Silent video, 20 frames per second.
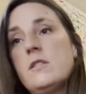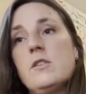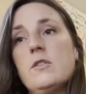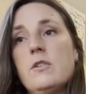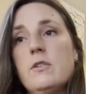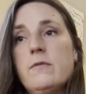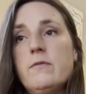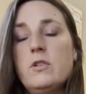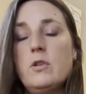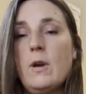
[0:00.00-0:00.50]
so
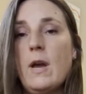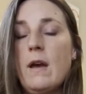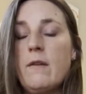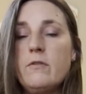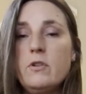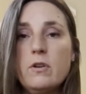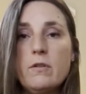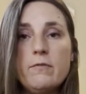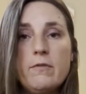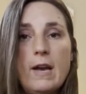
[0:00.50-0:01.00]
if you have
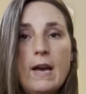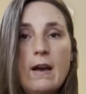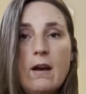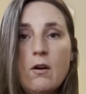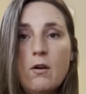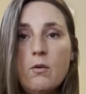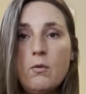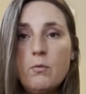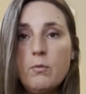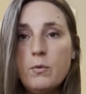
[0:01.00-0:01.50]
your
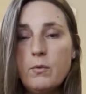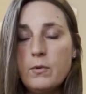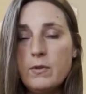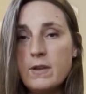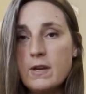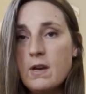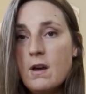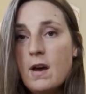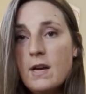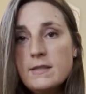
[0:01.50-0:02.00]
vowel with
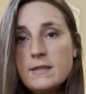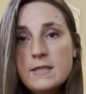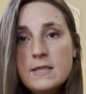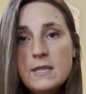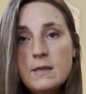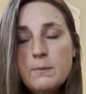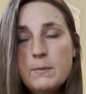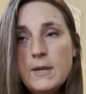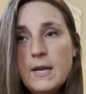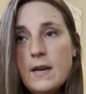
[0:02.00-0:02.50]
a
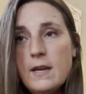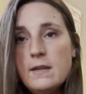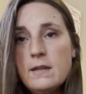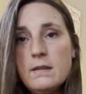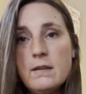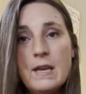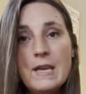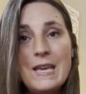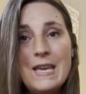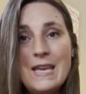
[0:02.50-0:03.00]
consonant behind
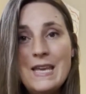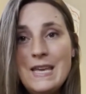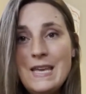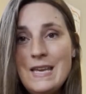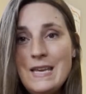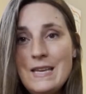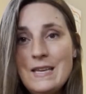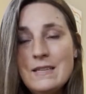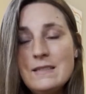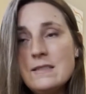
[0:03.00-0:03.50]
it, like
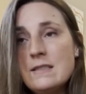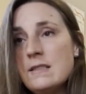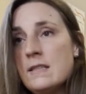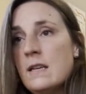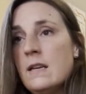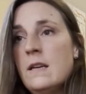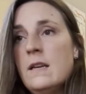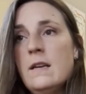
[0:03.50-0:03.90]
it,